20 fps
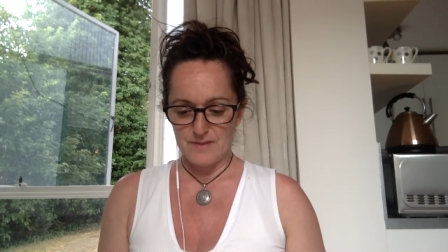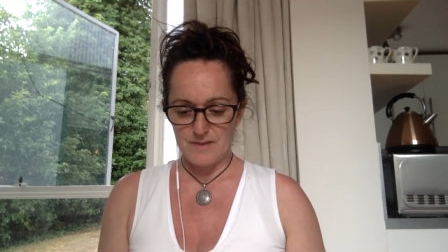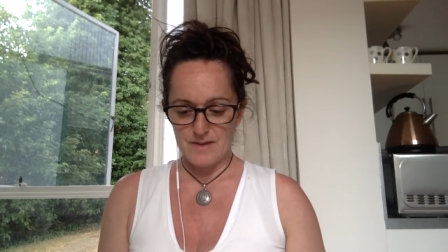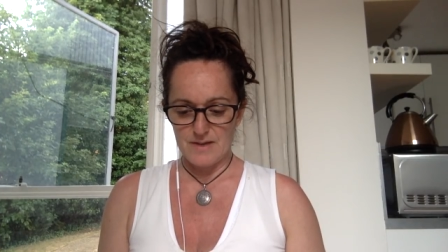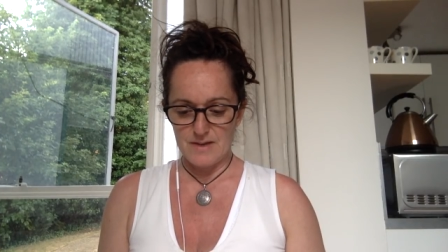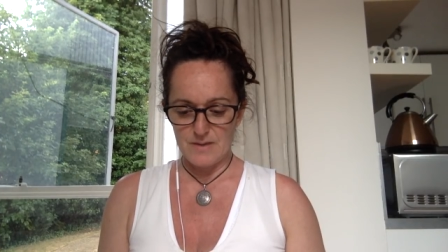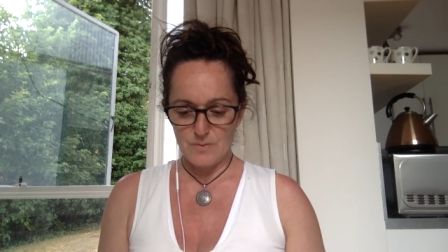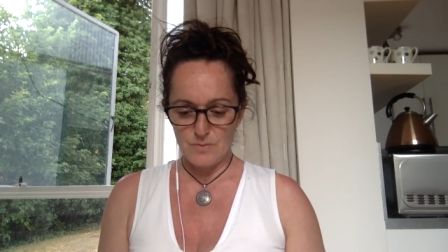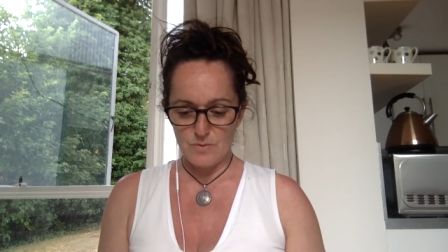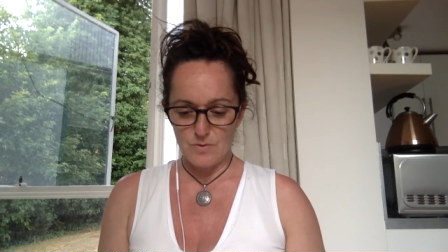
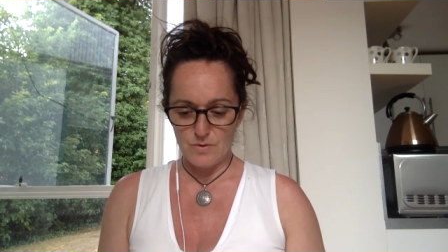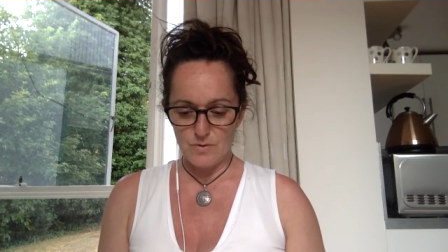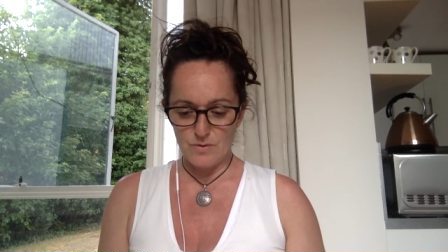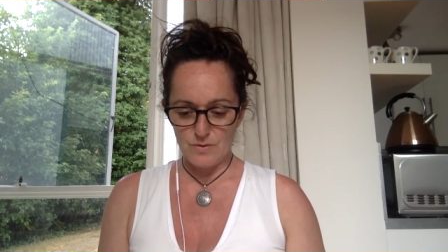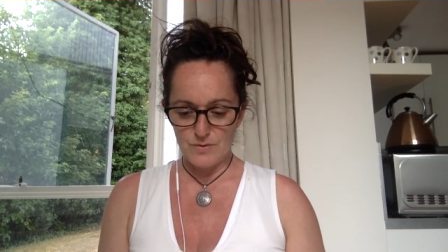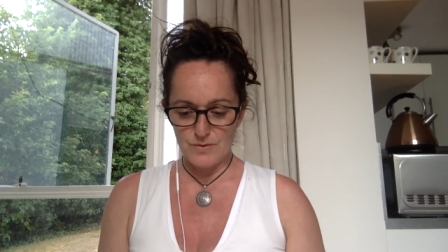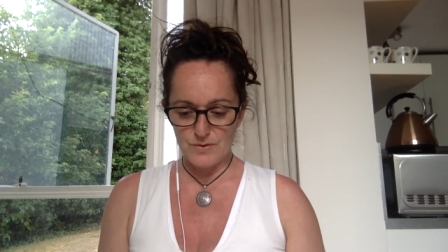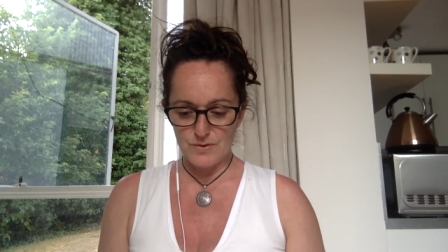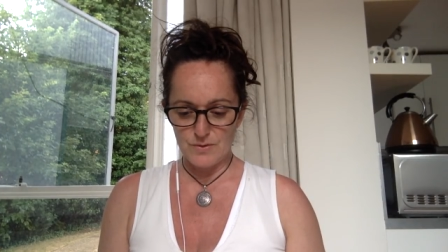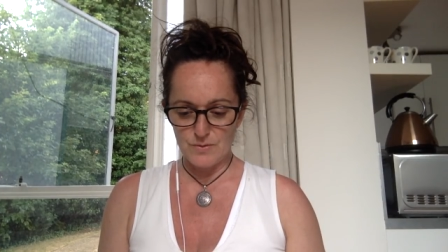And
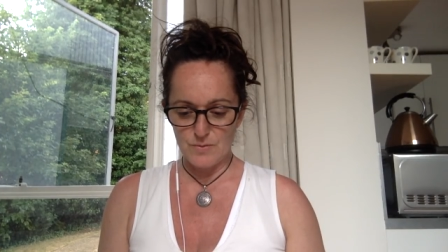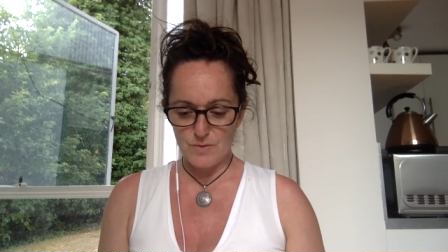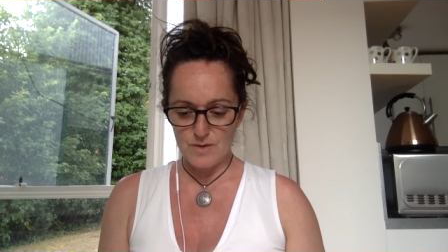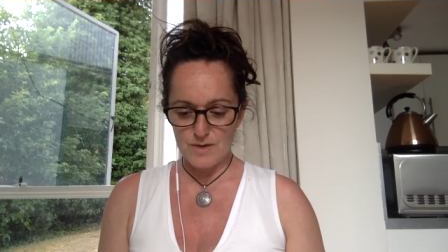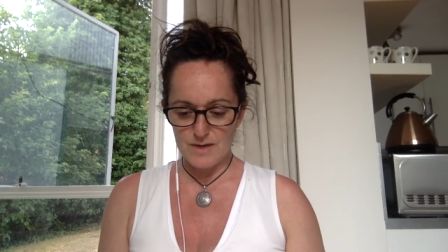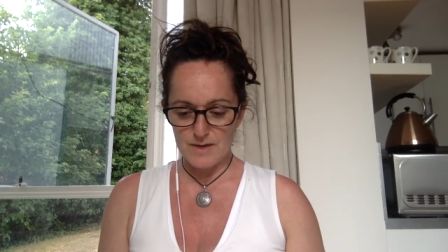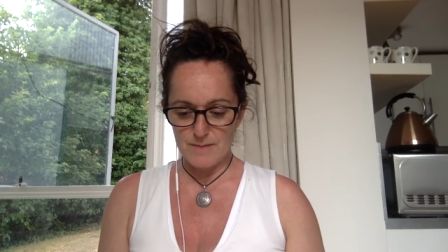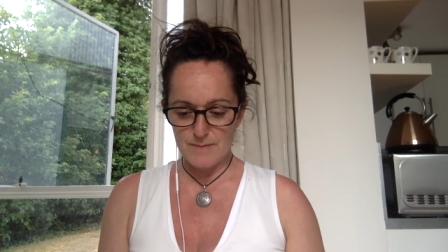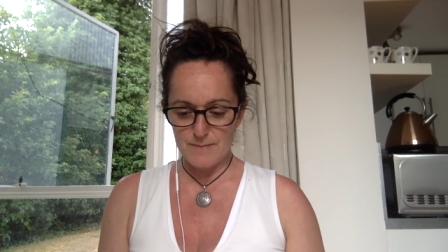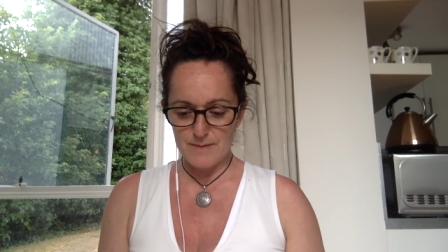also,
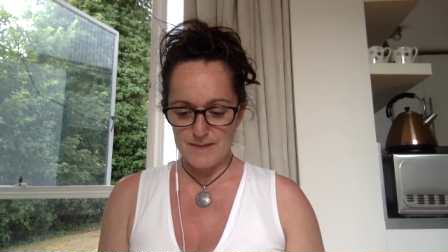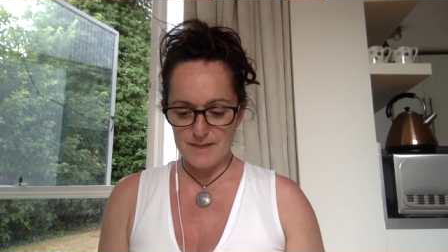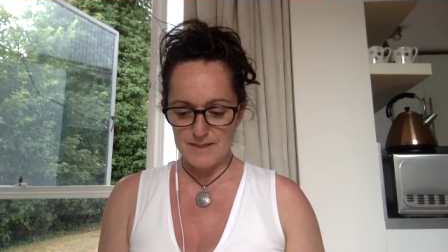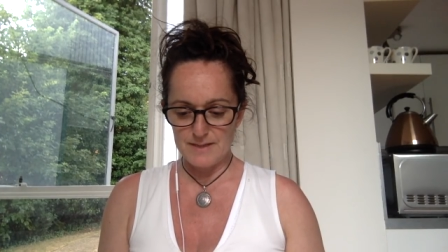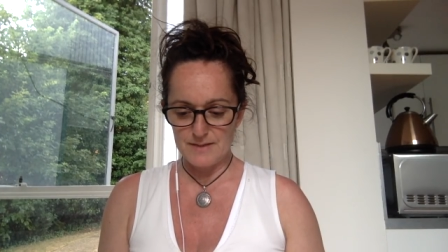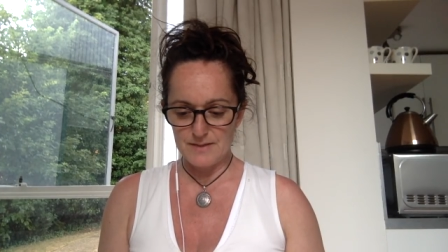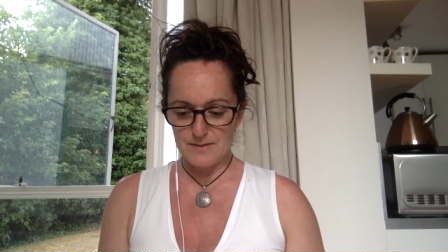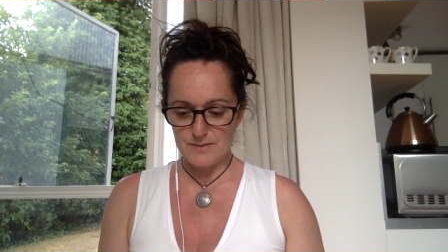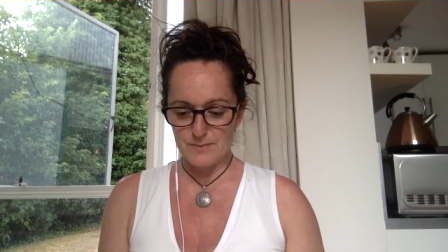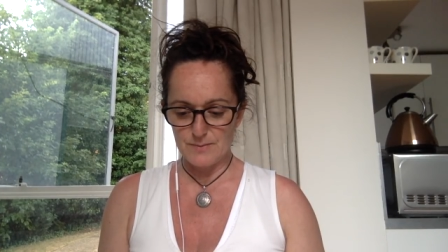what
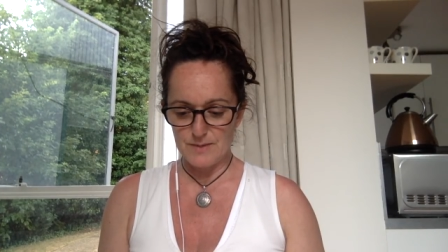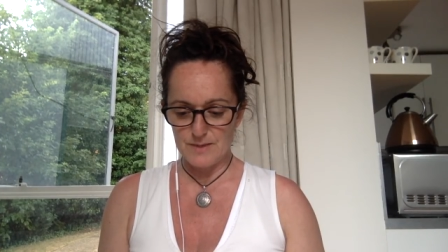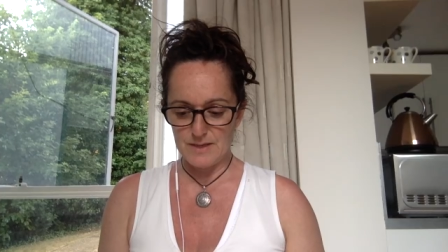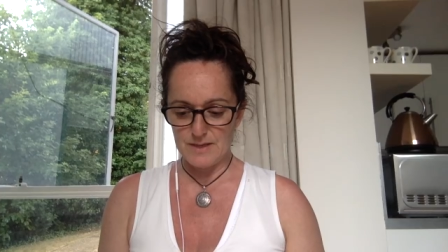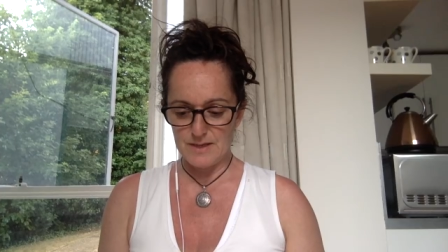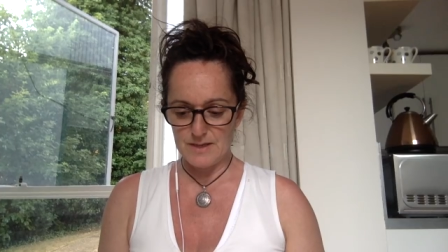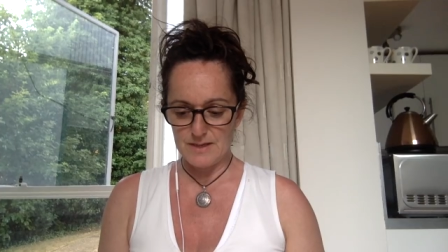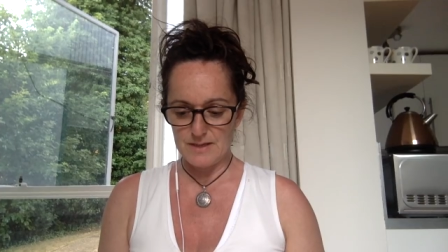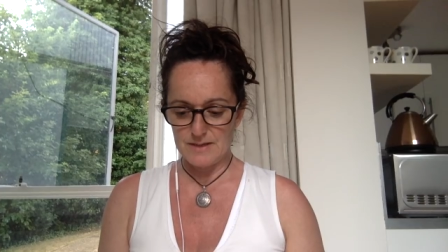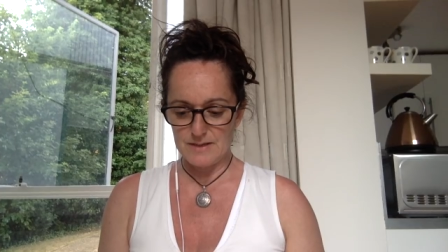amazes
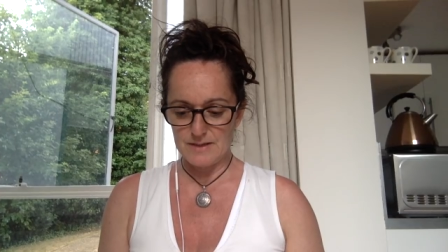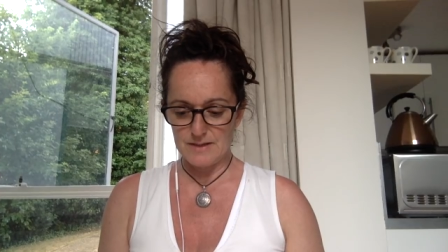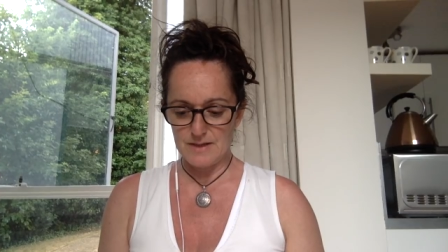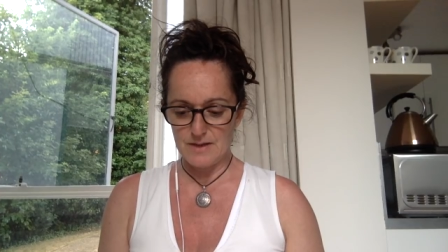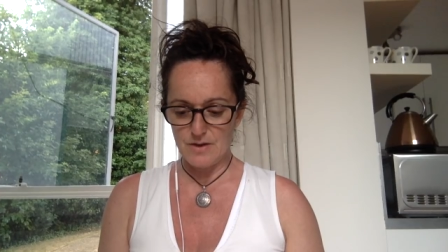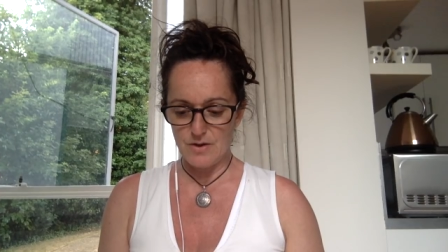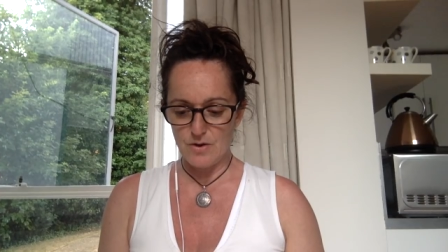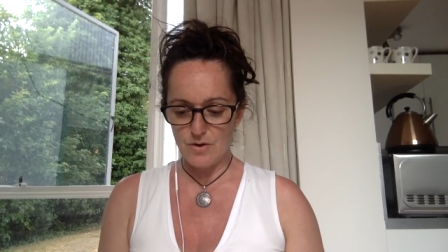me is the